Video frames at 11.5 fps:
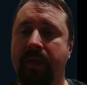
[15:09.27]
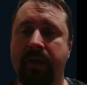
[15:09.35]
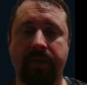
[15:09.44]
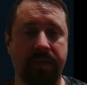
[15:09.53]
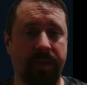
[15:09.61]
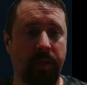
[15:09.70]

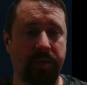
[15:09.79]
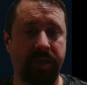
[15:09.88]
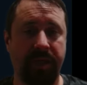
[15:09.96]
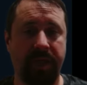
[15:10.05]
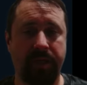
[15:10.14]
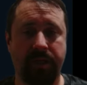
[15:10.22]
There's an option
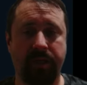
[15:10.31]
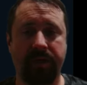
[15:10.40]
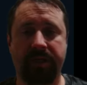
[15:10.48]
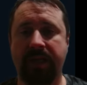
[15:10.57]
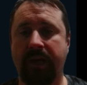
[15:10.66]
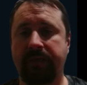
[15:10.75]
here to use
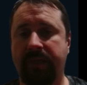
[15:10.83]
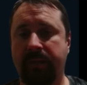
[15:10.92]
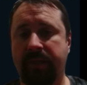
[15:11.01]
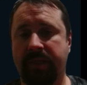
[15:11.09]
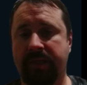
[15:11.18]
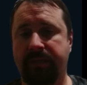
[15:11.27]
saved
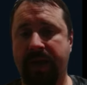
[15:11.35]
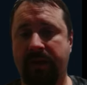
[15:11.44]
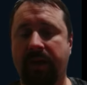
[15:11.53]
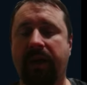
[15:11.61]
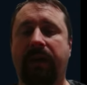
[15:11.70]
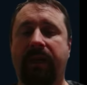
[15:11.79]
images banner.
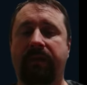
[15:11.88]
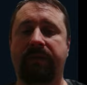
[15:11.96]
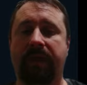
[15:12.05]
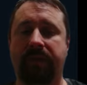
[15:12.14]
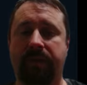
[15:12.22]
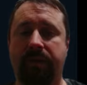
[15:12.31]
I'm going to leave
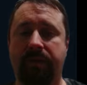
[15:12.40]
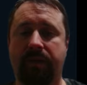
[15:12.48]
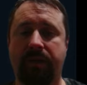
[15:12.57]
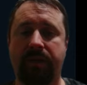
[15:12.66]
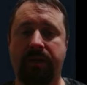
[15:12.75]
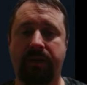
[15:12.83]
that turned
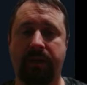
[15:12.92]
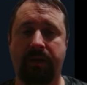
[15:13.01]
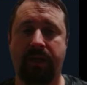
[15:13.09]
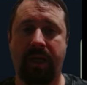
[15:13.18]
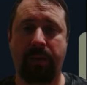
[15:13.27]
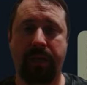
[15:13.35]
on.
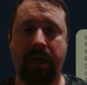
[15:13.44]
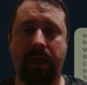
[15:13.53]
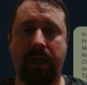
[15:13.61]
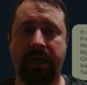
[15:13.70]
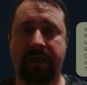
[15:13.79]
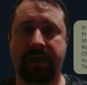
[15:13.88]
And when I
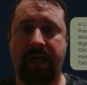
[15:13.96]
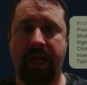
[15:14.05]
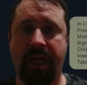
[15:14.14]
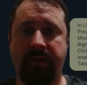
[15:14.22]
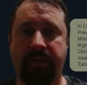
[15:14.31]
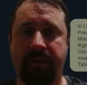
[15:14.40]
click
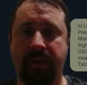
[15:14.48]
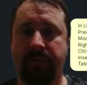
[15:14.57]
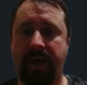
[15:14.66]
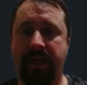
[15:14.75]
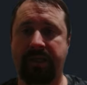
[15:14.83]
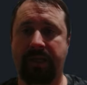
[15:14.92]
save, it
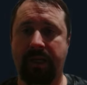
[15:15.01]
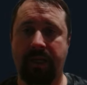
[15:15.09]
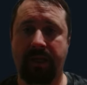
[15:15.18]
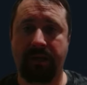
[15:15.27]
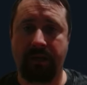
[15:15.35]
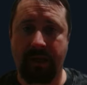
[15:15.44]

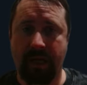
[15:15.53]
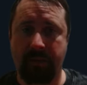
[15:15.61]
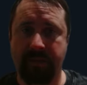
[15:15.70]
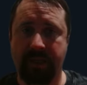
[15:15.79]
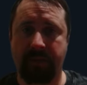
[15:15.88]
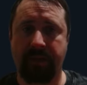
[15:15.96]
basically
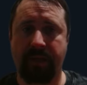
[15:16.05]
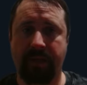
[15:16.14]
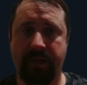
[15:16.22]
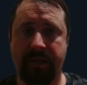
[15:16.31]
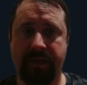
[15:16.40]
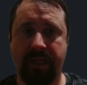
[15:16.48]
comes up here
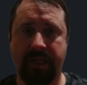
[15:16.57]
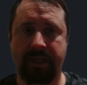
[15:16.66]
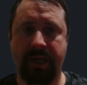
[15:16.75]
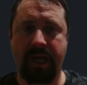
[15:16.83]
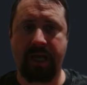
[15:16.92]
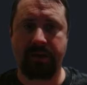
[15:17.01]
and sets
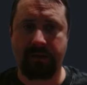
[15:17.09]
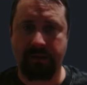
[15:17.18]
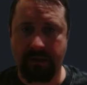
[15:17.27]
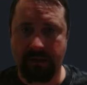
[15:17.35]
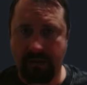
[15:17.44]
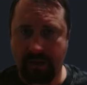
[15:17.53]
that.
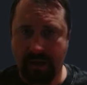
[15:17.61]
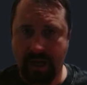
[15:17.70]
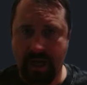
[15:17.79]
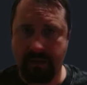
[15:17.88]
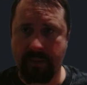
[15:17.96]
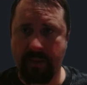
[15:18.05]

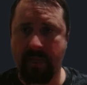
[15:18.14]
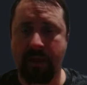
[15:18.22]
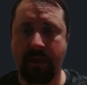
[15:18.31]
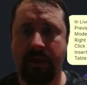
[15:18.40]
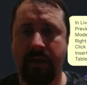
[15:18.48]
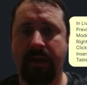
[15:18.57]
Okay.
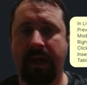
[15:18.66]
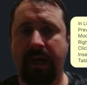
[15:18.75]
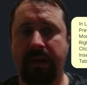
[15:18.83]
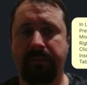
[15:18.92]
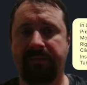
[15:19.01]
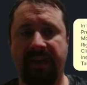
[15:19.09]

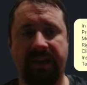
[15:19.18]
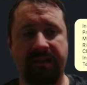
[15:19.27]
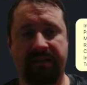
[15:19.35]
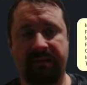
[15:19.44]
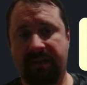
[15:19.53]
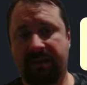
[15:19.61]

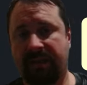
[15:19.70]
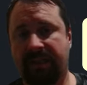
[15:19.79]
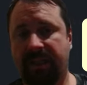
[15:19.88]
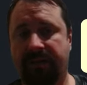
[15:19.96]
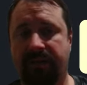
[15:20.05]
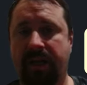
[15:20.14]
And
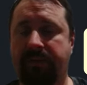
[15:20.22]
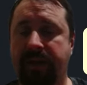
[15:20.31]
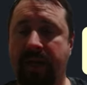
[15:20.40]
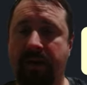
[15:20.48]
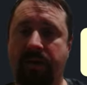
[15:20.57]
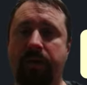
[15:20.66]
that's it, right? I've
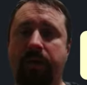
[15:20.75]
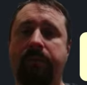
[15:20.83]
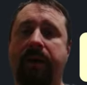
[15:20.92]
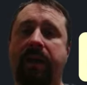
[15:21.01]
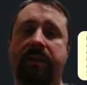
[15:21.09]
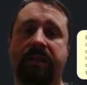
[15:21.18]
now got a new
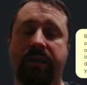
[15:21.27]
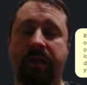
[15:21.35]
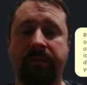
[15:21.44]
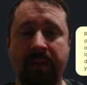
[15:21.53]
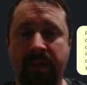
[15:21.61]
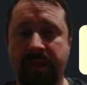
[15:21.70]
banner. So
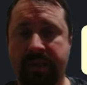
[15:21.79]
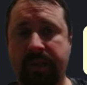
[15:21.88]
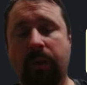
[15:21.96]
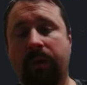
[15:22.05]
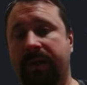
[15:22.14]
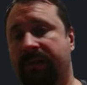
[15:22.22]
the
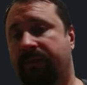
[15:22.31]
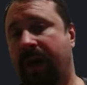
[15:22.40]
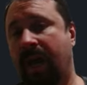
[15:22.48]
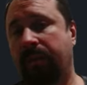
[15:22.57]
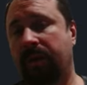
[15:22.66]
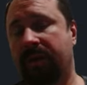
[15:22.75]
store is
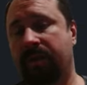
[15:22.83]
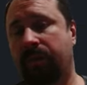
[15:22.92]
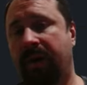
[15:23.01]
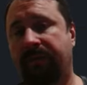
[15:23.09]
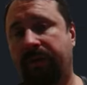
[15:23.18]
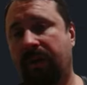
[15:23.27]
available. It's a
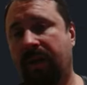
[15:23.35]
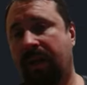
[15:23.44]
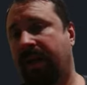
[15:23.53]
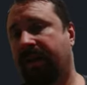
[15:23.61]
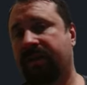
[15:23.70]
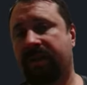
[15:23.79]
way for you to get
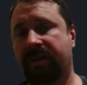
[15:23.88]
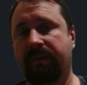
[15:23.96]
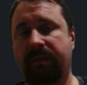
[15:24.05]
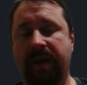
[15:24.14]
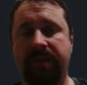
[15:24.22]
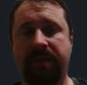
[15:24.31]
access to
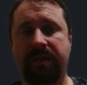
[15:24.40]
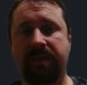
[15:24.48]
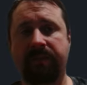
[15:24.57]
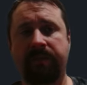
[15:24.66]
banners.